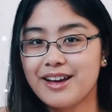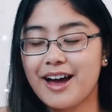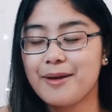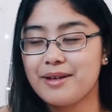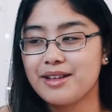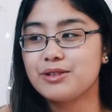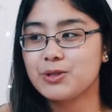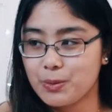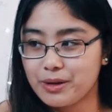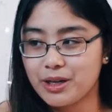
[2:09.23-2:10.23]
I met
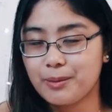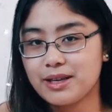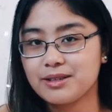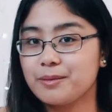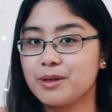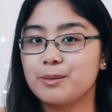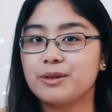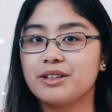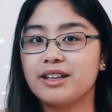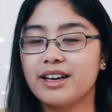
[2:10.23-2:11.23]
so many amazing
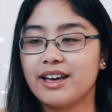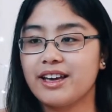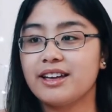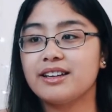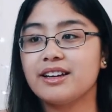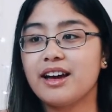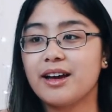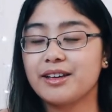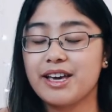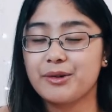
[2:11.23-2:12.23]
people and
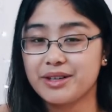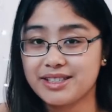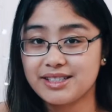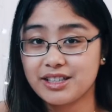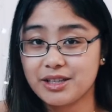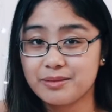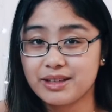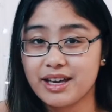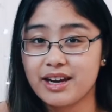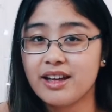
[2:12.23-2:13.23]
I can't wait to see them
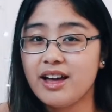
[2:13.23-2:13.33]
again.